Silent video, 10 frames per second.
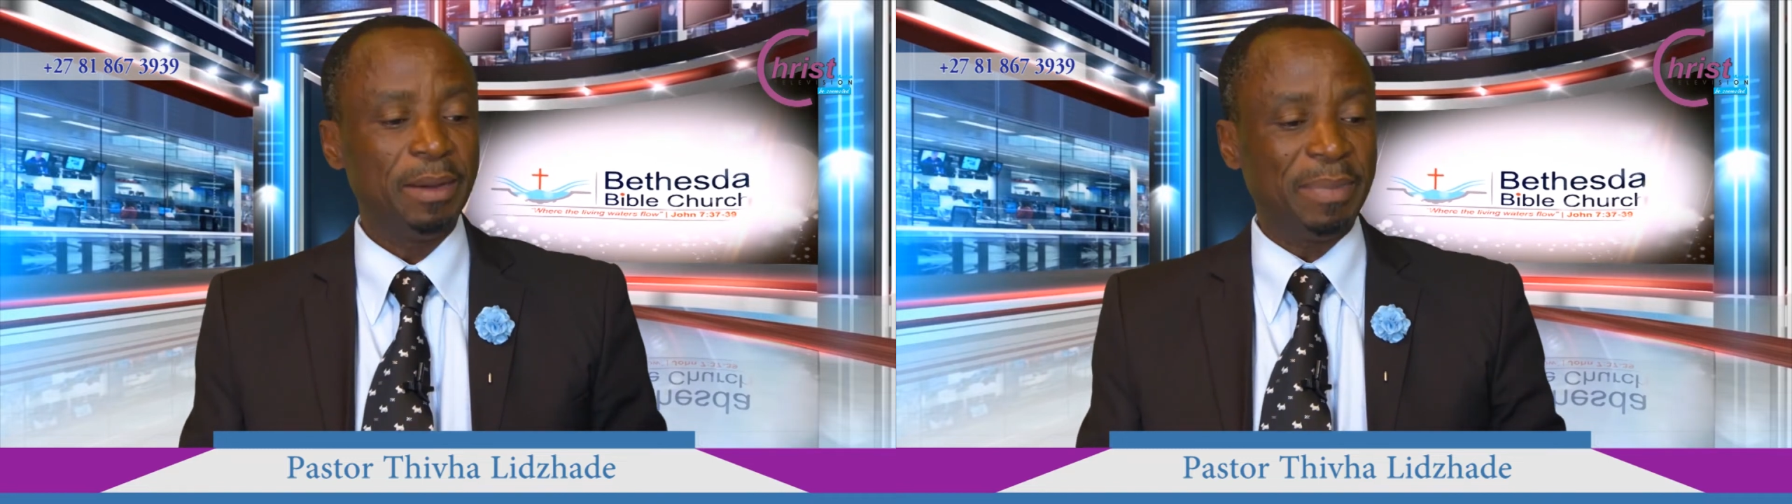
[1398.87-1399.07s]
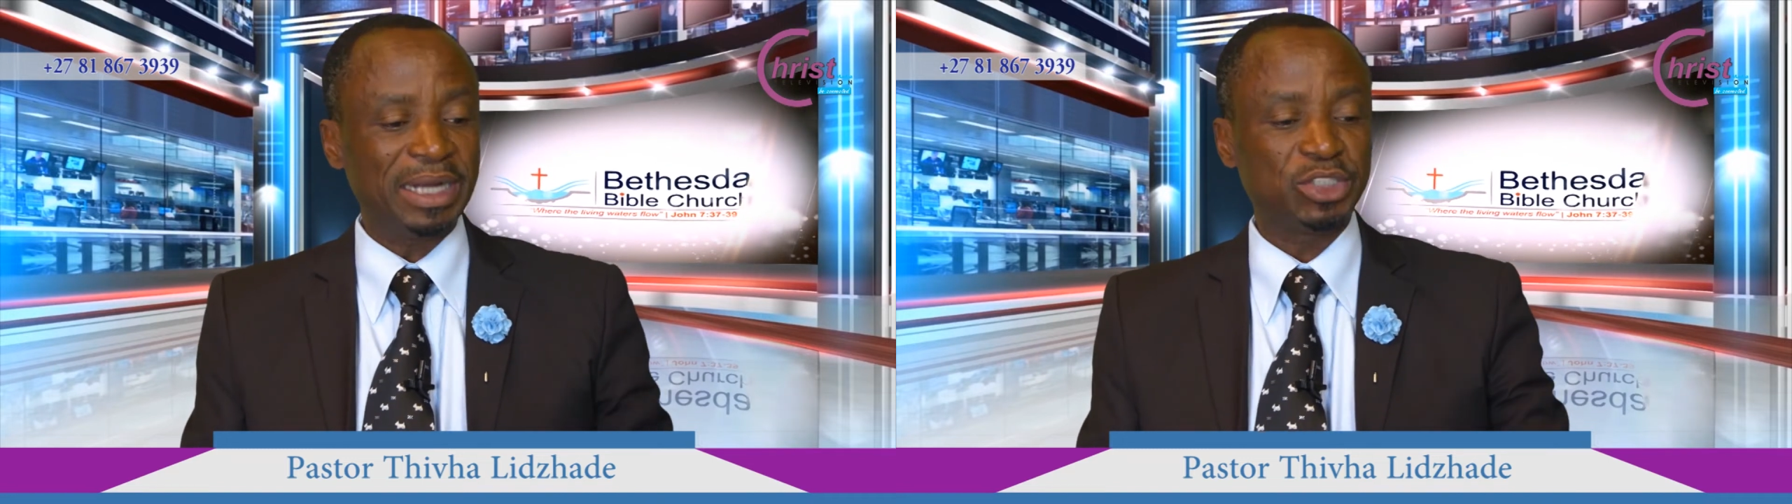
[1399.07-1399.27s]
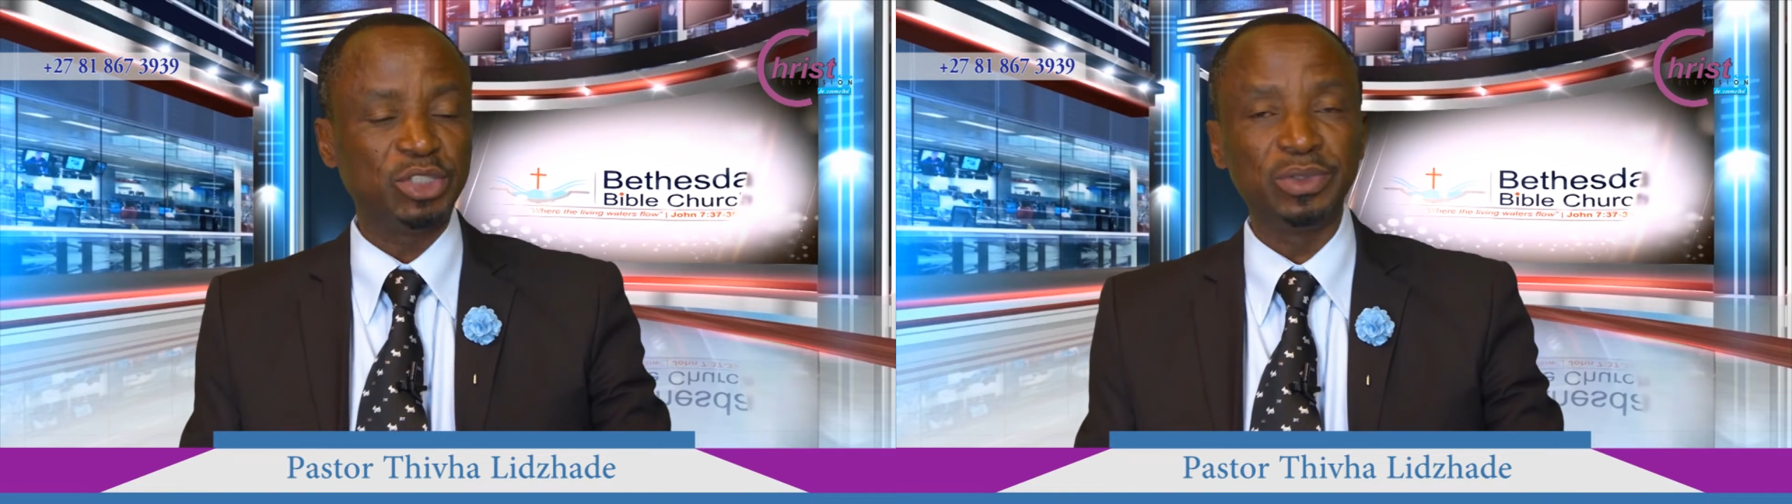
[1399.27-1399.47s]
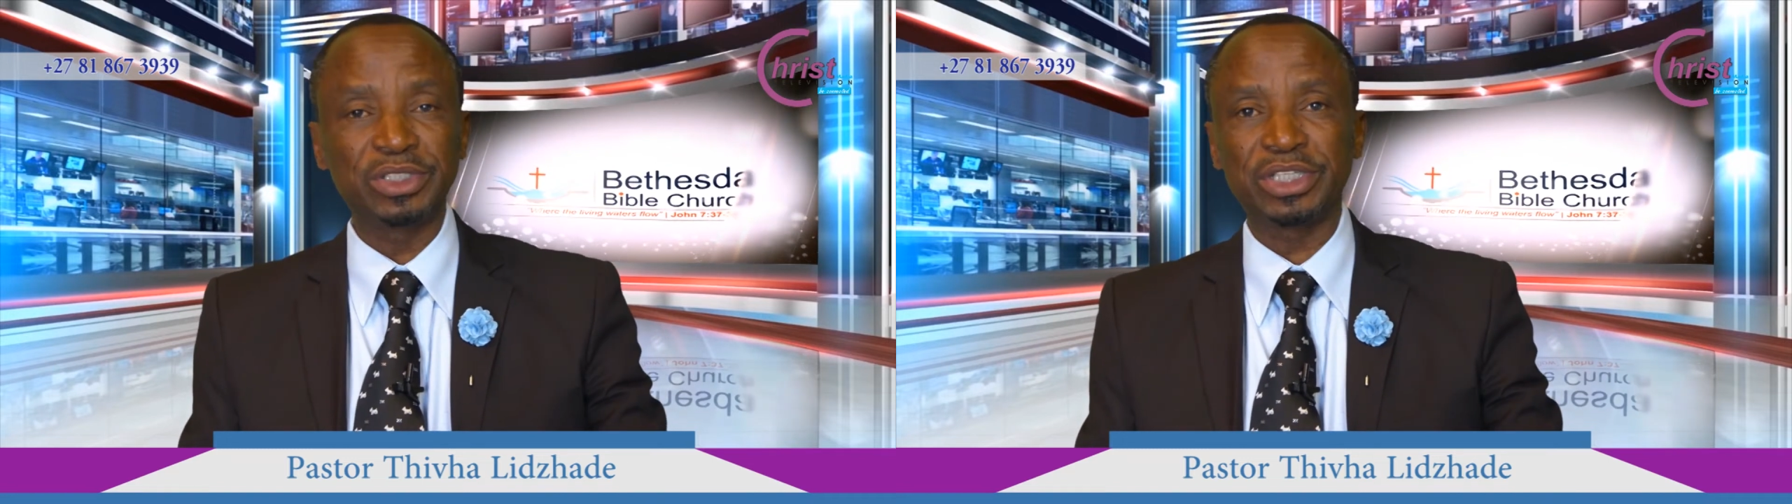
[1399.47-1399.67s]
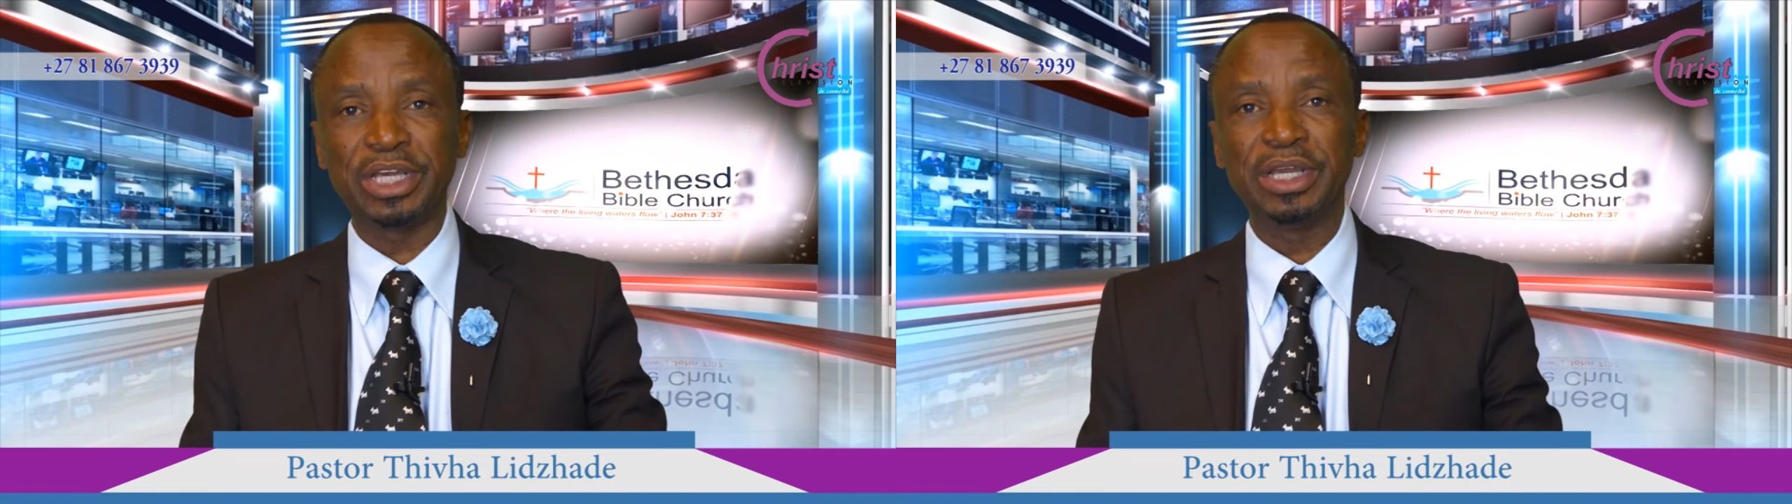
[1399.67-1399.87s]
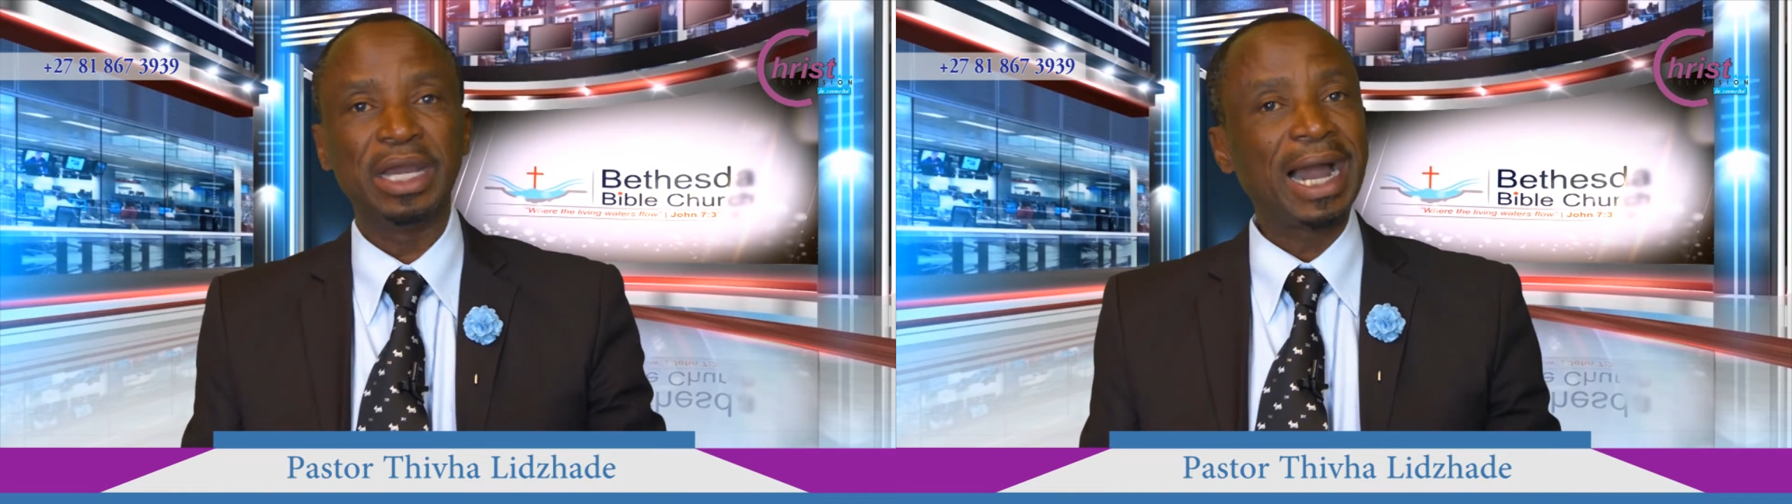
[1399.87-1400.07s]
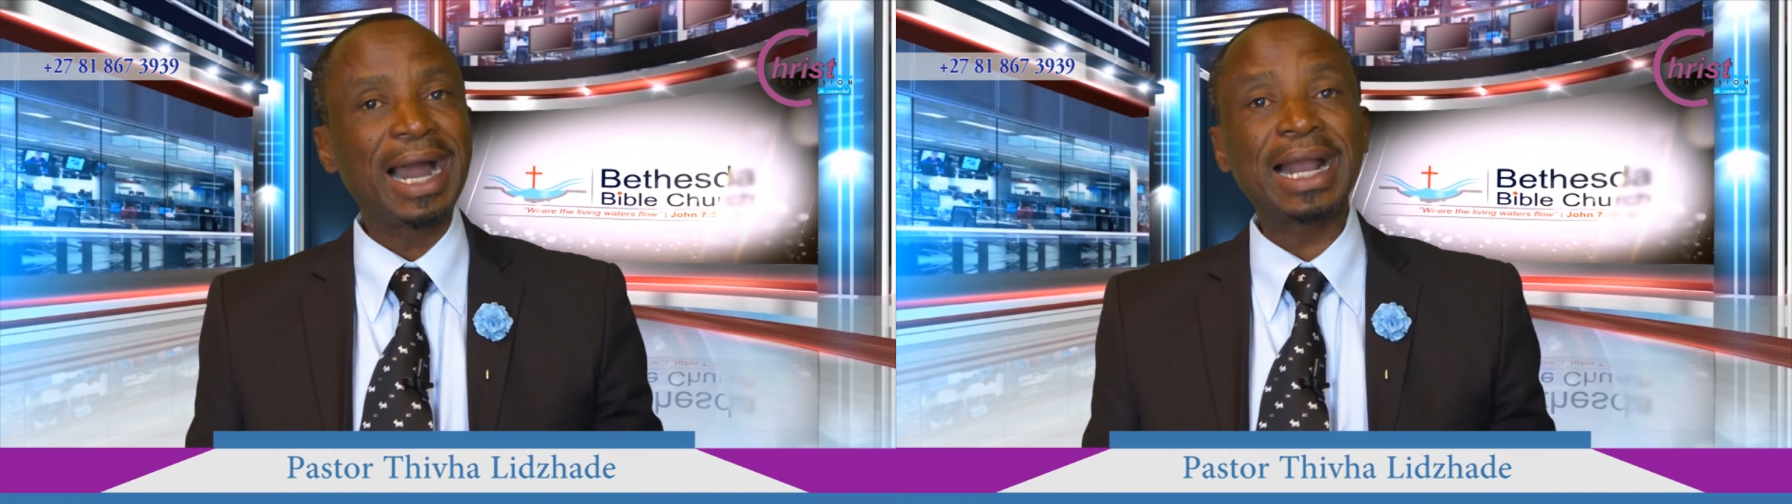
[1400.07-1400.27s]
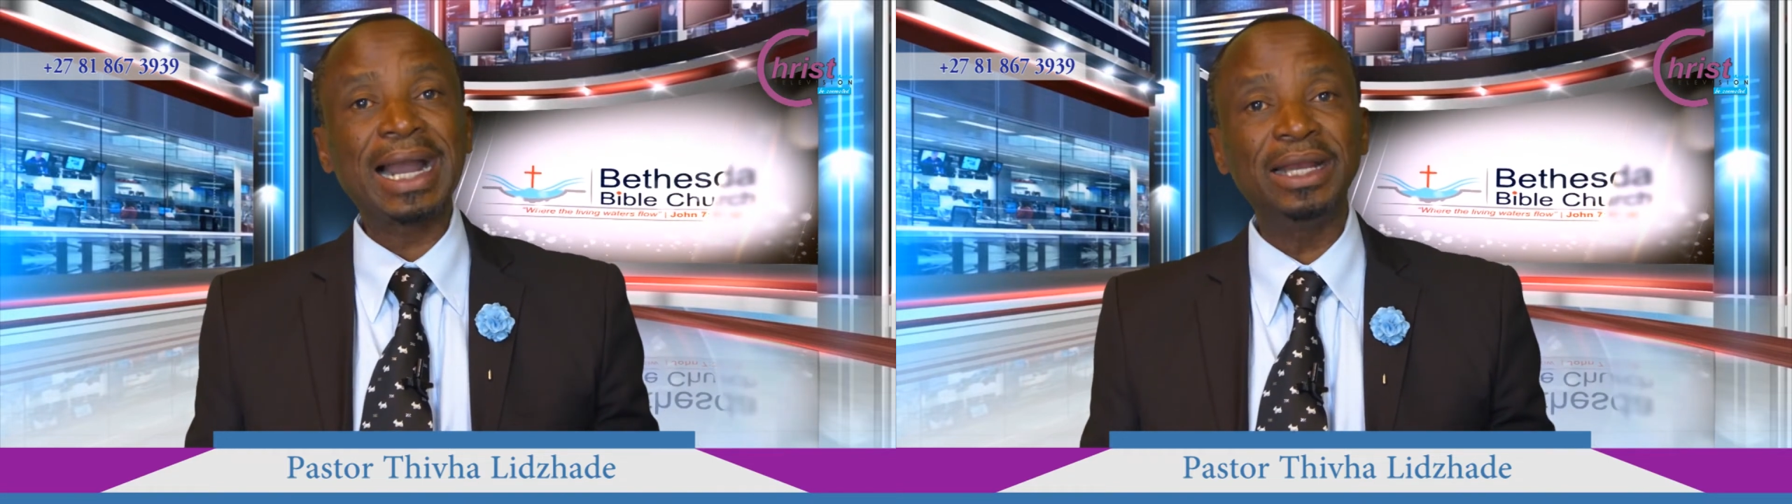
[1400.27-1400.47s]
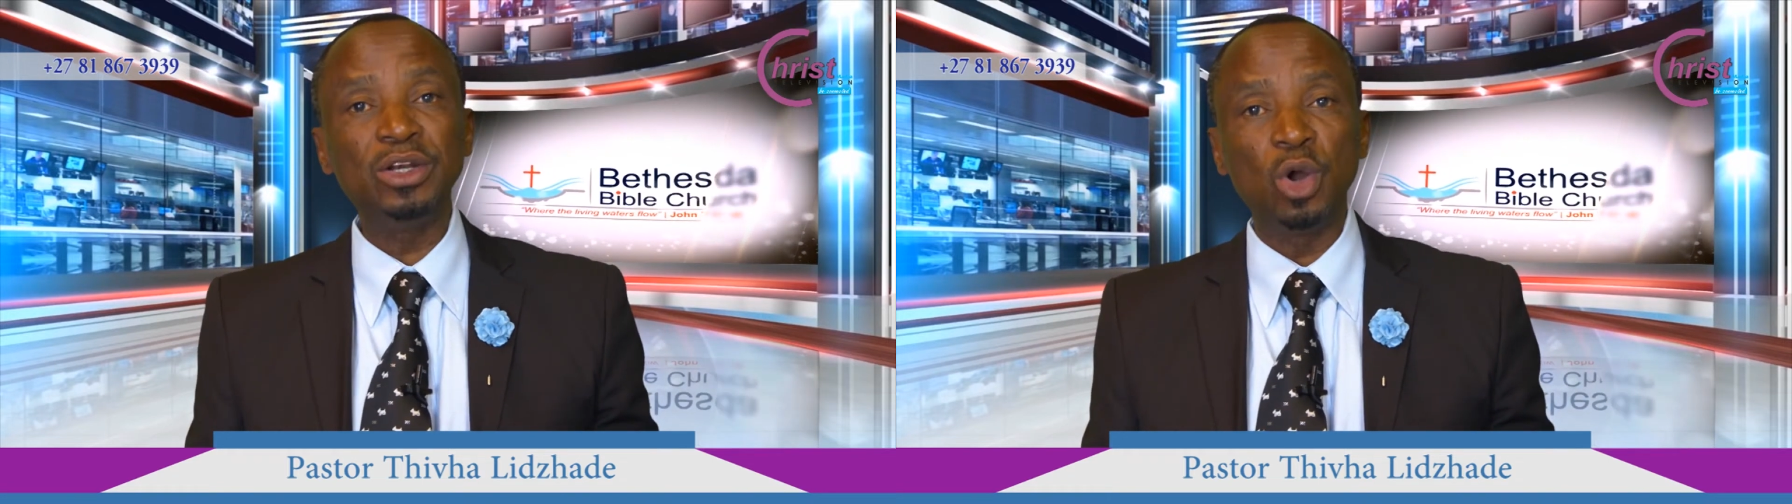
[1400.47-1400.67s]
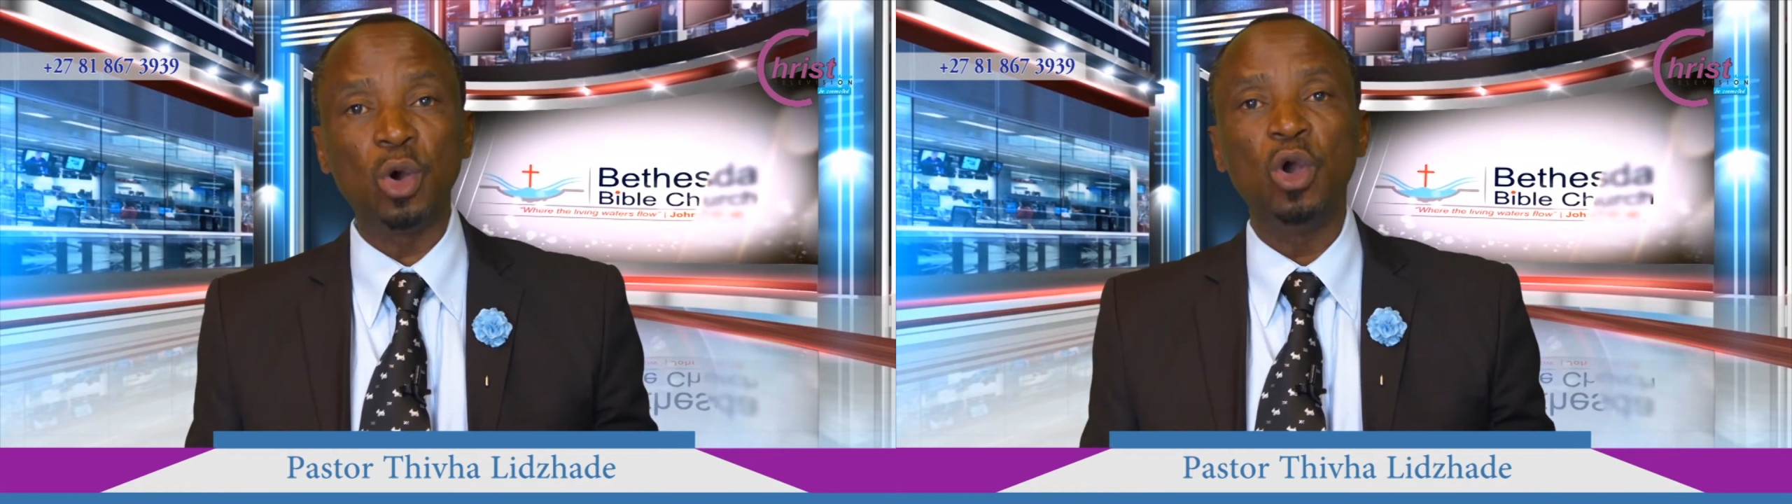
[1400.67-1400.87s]
but you will say, I can't
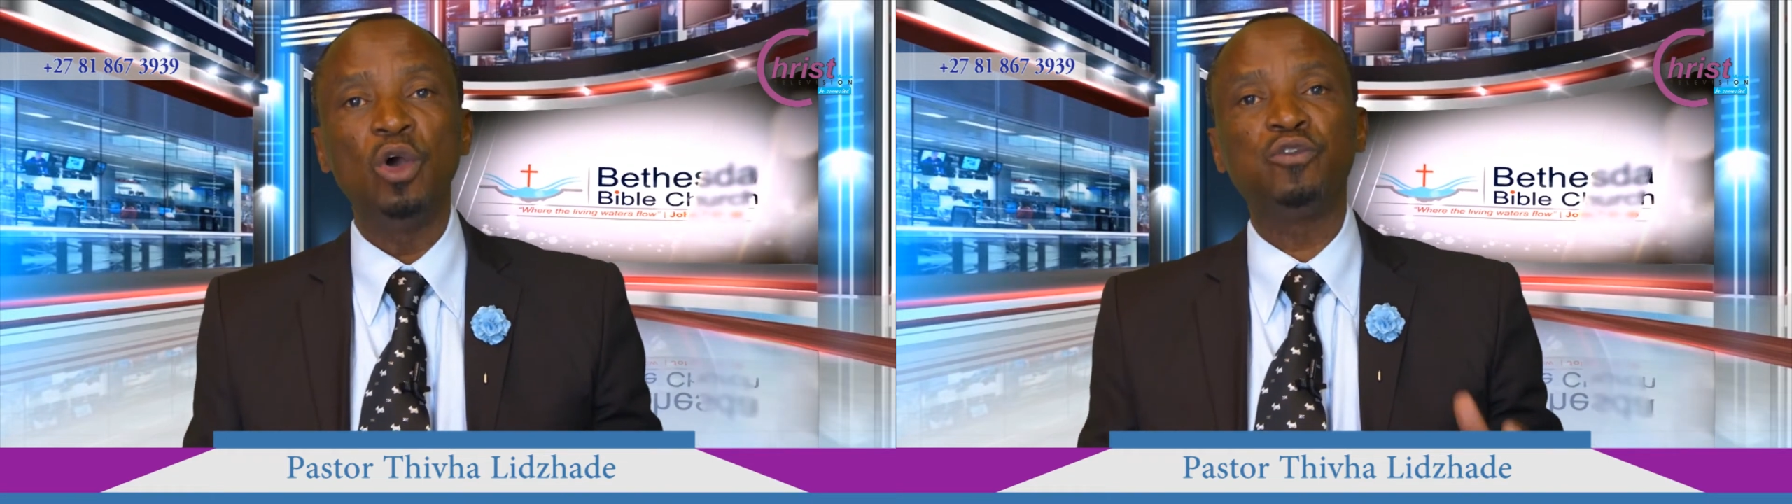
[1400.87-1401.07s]
know.